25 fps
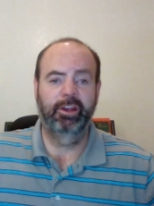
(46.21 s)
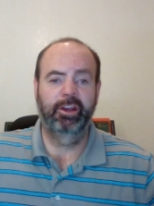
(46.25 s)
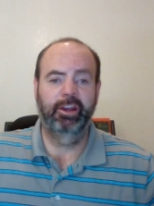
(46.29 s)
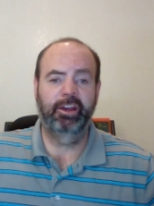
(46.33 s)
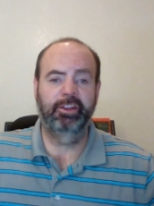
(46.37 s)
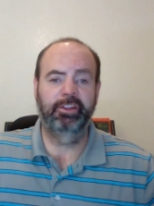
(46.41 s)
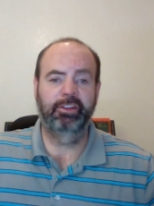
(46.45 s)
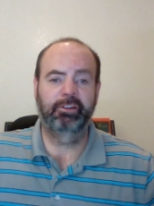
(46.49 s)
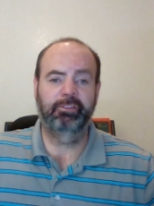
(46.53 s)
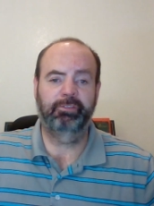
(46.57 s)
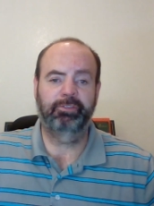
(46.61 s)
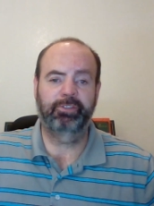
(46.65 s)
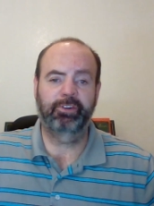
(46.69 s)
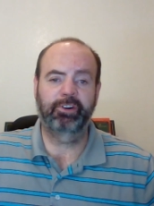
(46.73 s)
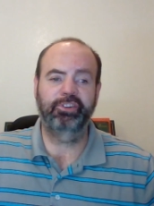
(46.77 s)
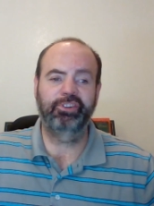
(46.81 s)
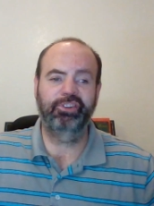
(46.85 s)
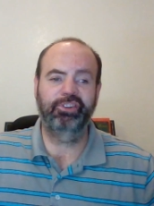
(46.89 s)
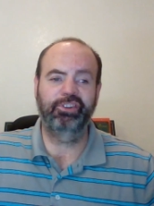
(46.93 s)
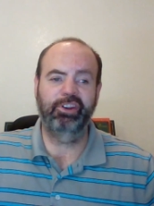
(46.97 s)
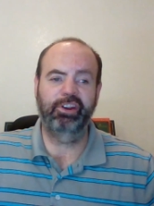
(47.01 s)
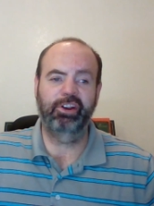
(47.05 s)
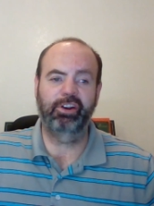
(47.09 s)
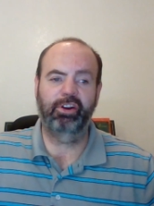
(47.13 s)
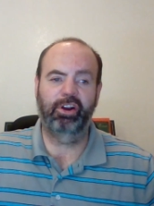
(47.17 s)
in the first
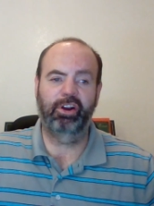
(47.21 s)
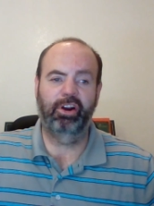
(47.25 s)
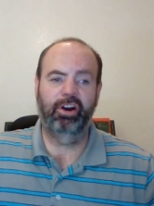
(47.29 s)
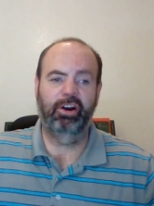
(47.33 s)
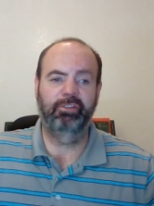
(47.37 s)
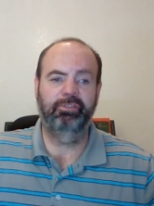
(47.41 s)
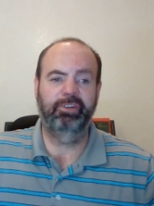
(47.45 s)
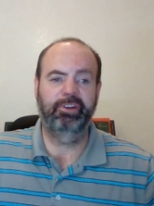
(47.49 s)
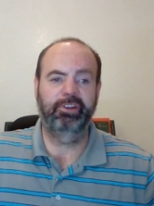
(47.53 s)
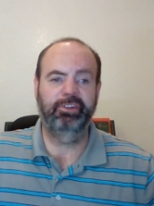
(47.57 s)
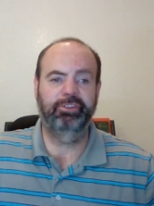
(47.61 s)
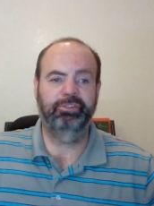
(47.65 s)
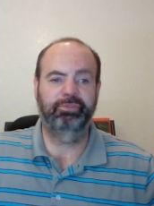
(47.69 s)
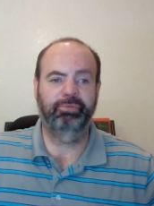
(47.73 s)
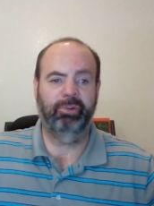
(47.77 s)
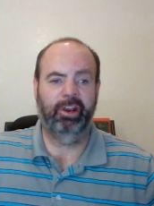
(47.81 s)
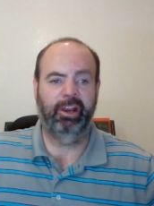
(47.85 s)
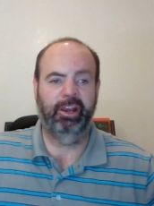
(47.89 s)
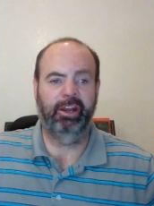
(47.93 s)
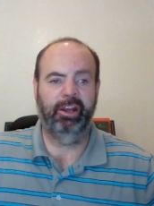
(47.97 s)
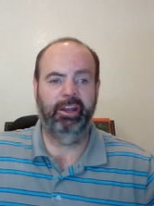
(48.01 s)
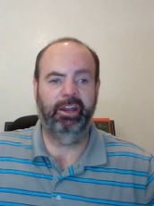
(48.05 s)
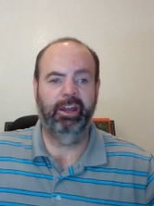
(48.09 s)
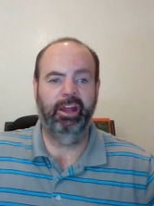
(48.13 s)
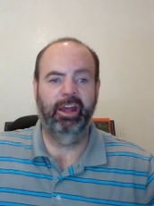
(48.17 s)
year of his
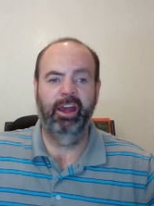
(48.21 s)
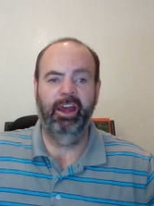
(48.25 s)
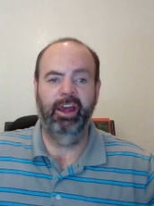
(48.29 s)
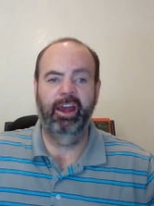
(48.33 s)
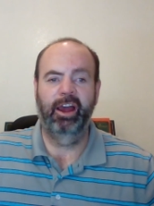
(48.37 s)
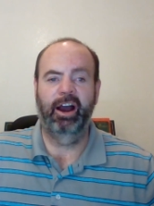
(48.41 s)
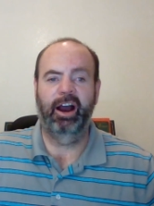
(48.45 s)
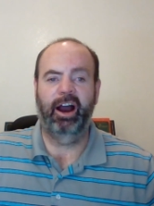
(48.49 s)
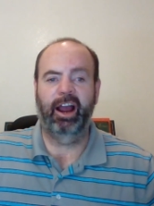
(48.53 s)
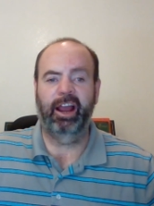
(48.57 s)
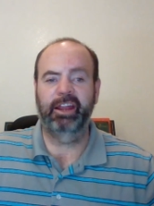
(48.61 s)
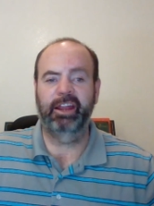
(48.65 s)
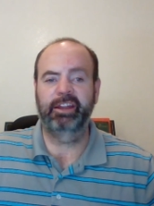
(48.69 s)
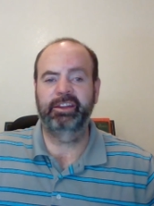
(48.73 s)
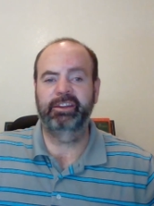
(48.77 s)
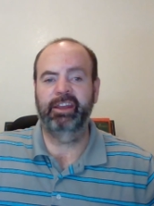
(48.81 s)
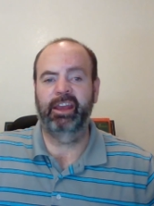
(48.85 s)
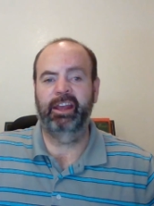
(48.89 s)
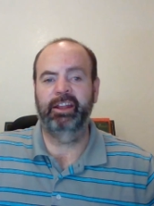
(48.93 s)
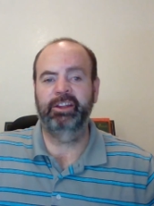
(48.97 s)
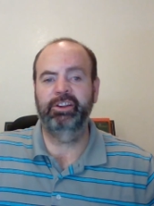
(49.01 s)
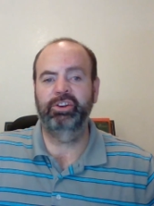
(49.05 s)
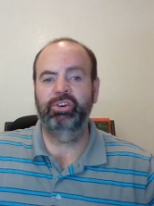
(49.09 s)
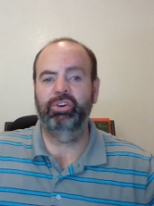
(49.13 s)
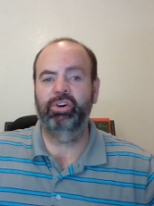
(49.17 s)
reign, I,
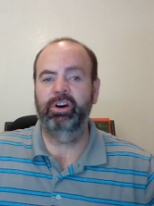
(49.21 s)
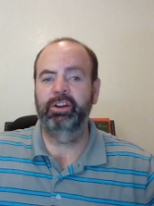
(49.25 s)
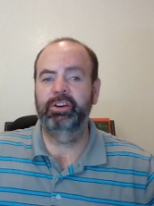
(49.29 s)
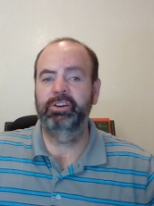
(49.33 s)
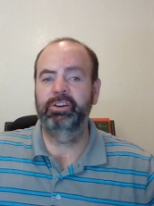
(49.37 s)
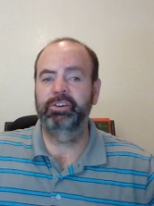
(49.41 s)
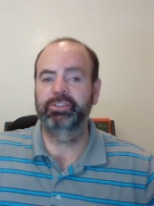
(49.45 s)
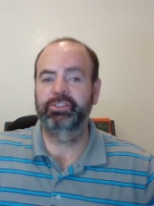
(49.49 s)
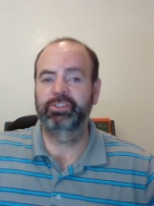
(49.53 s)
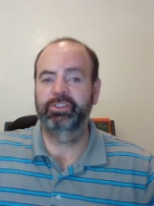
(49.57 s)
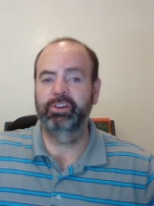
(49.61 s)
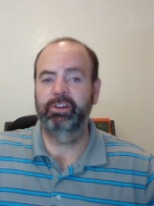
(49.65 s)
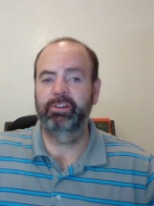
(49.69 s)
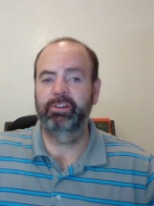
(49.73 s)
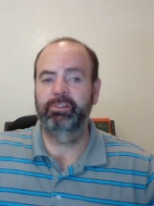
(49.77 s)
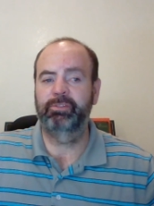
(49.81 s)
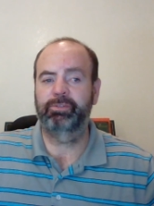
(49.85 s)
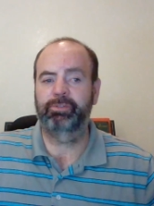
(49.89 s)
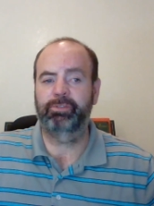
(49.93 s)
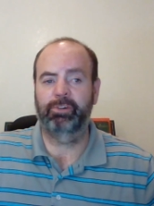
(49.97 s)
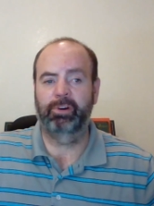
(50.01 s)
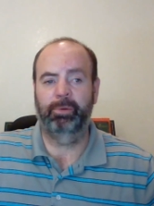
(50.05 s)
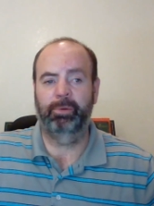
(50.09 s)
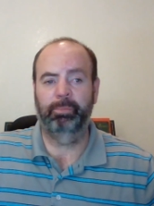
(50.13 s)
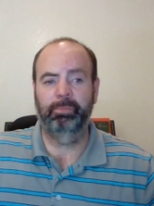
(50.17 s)
Daniel, understood
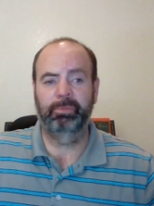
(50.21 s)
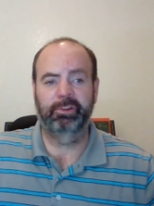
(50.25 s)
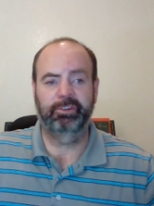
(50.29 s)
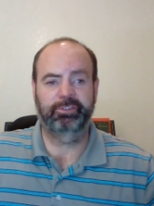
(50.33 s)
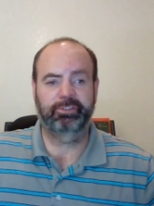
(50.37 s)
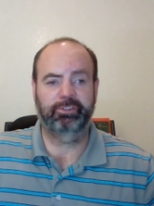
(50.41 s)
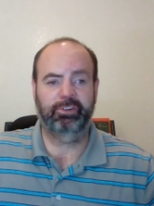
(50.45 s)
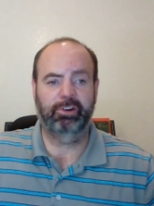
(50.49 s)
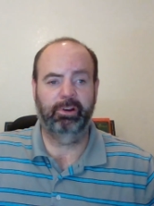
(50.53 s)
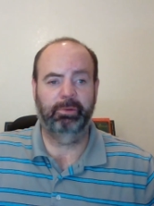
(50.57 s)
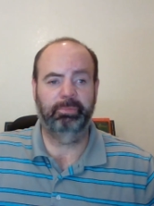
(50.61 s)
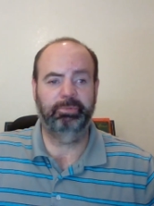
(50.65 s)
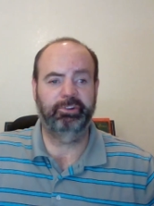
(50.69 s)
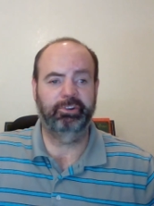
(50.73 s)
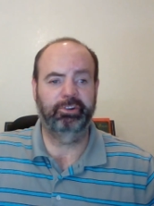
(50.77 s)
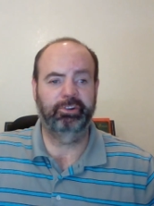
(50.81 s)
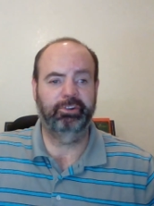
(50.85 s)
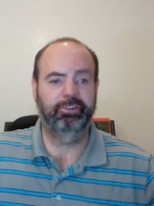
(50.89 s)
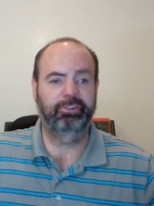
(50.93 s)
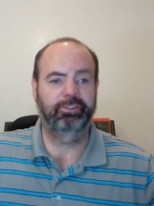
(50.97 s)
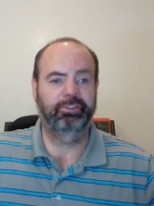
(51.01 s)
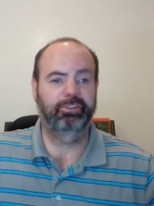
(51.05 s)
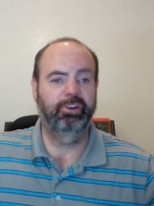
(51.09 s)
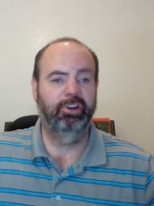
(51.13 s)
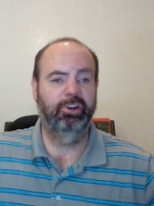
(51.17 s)
from the
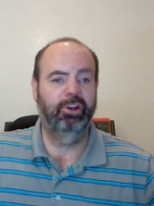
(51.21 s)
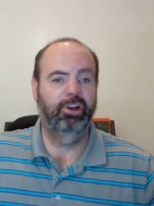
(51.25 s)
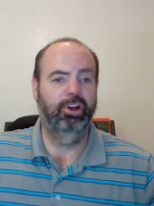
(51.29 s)
scriptures,